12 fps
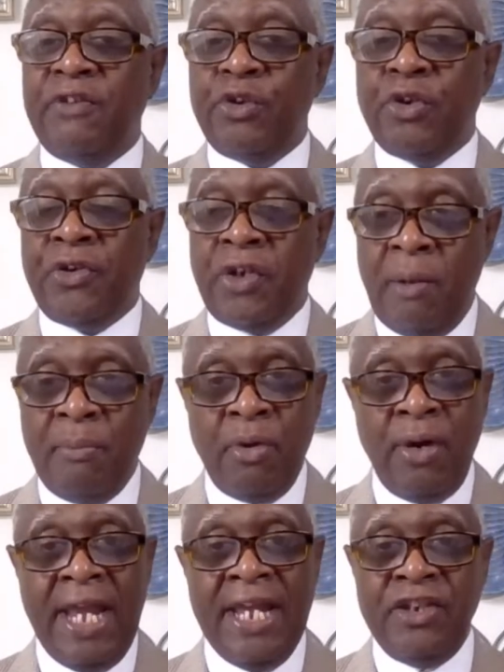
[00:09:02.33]
you your
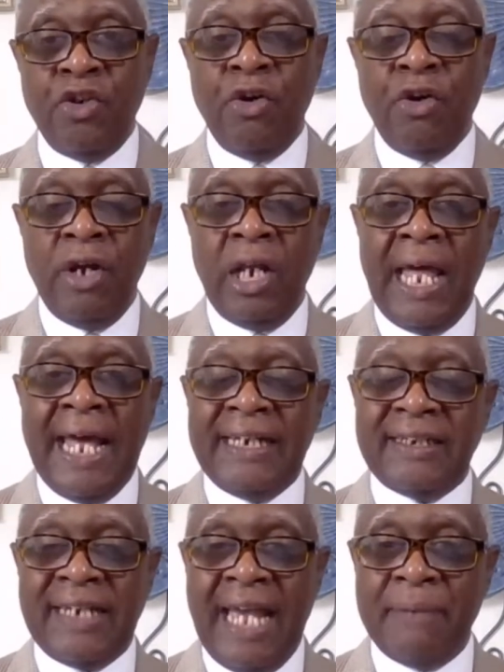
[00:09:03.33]
number and your
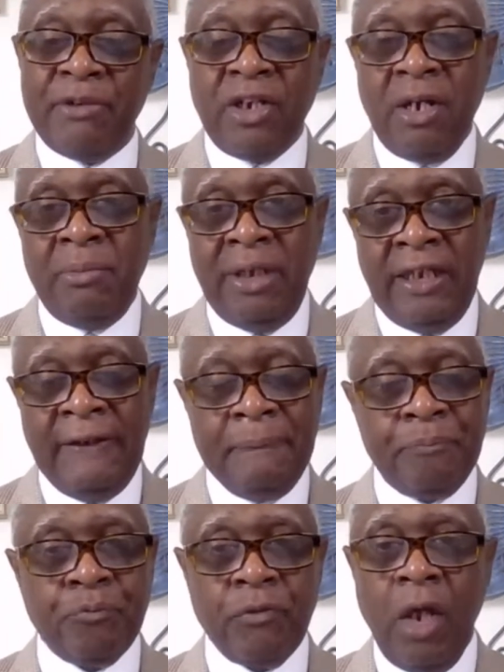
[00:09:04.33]
allotted time to come in.
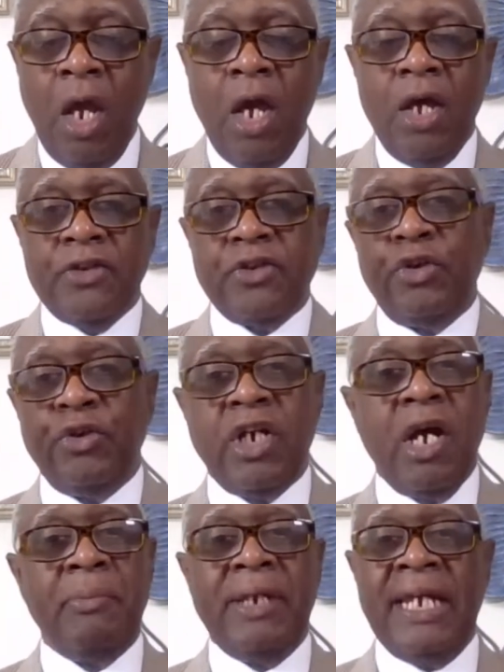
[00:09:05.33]
So you
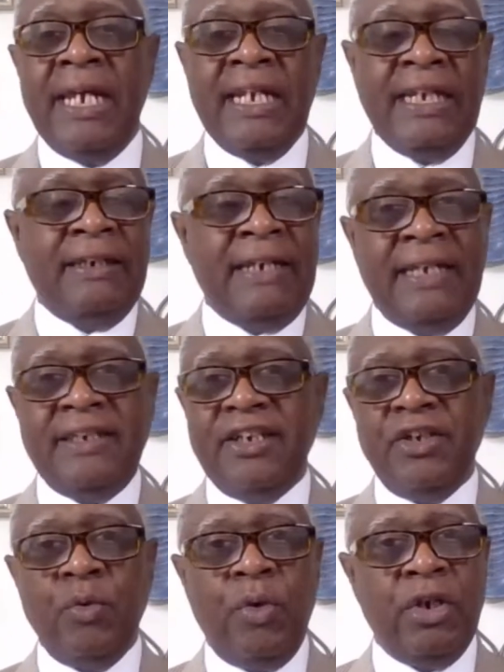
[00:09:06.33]
come in and they tell
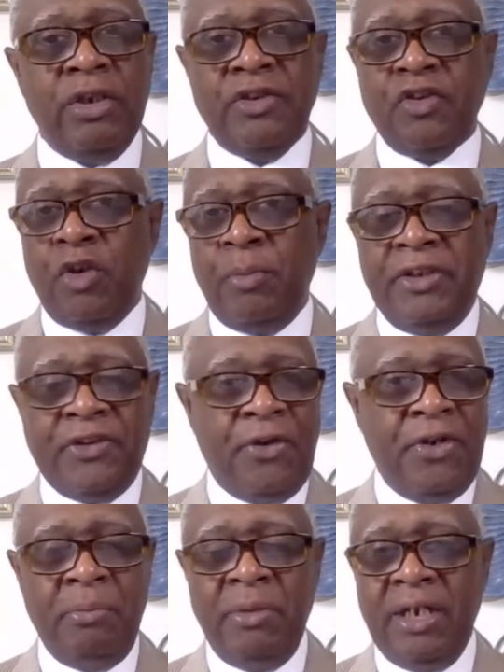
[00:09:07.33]
you, well, it's going to be
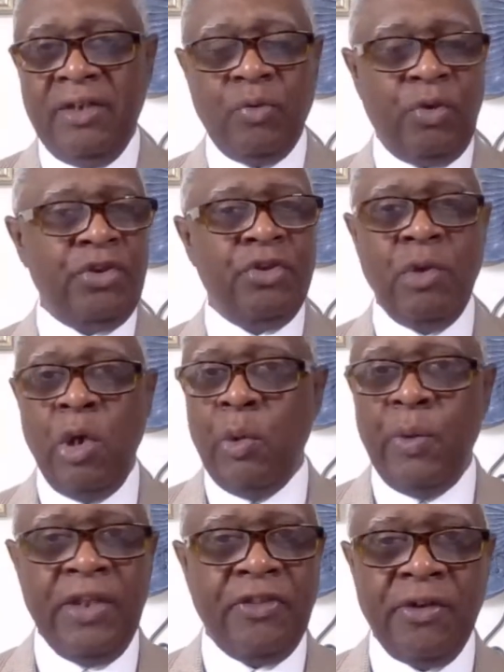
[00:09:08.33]
30 minutes. Well, you're going to
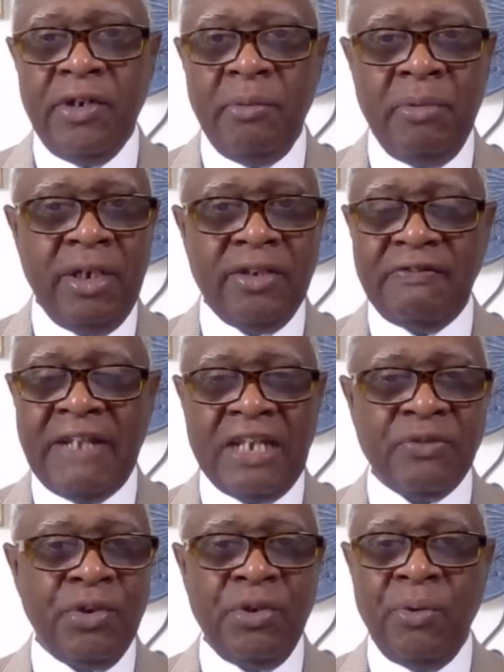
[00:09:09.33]
wait 30 minutes if
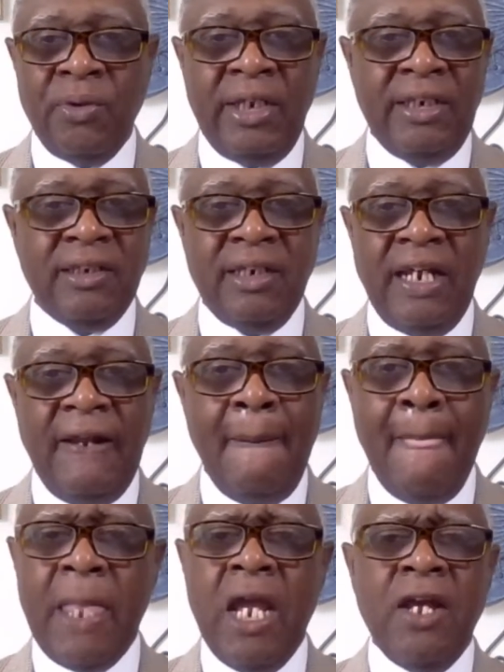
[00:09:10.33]
that's where you want to eat today.
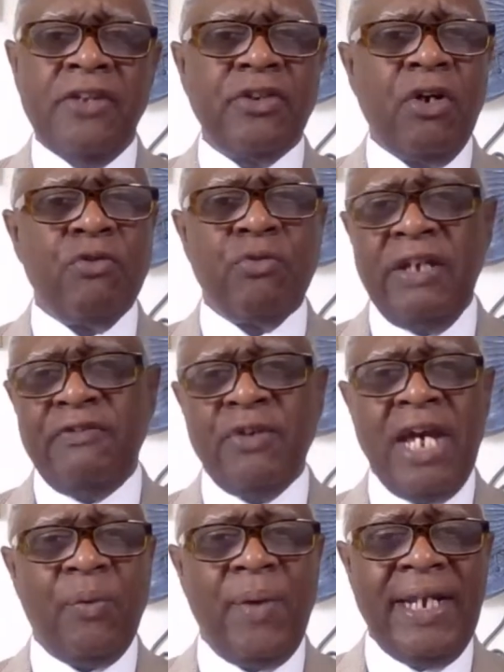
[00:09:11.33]
So if you
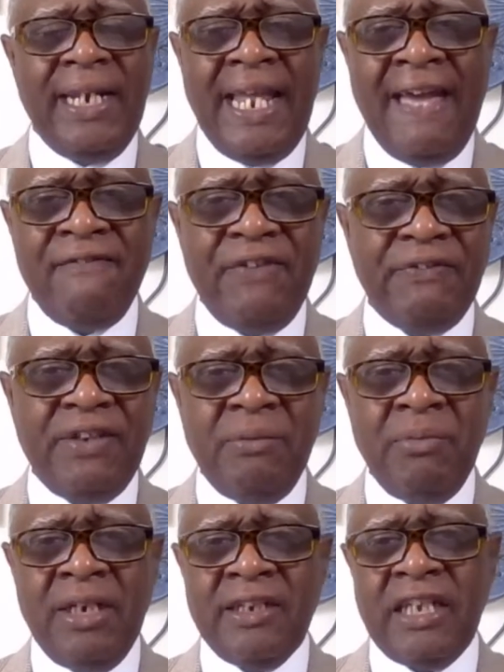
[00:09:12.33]
got to wait in line 15
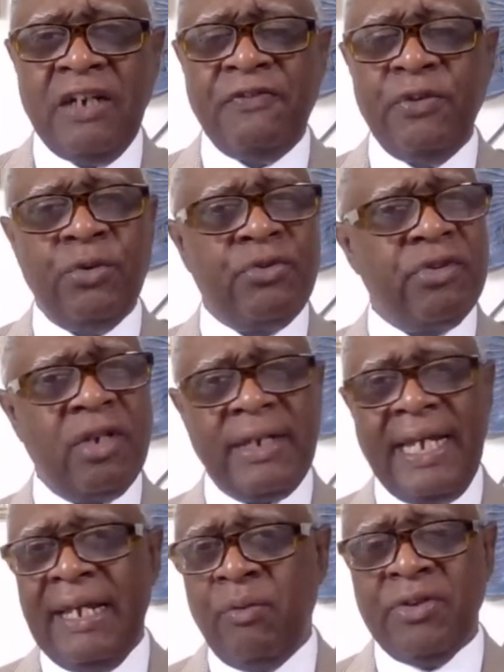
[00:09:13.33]
minutes at a food truck,
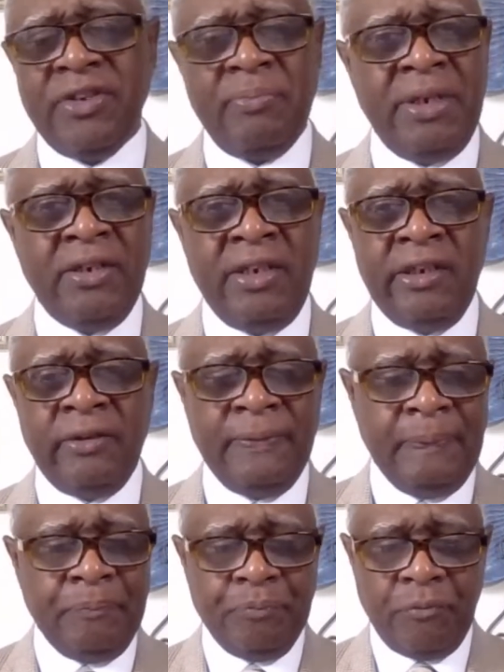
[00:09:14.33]
hey, what's the big deal?
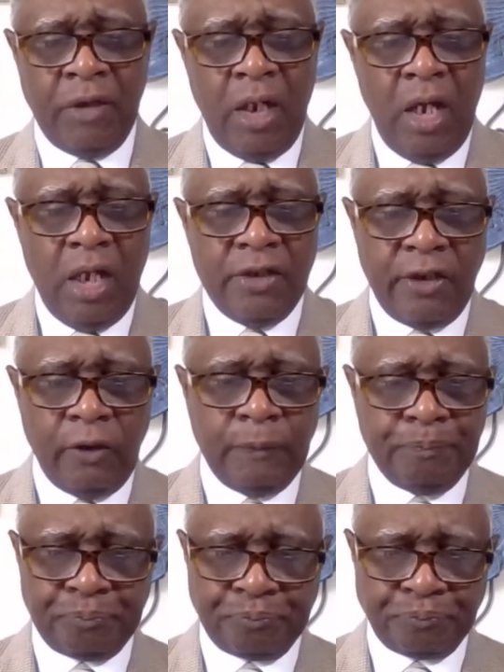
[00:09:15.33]
So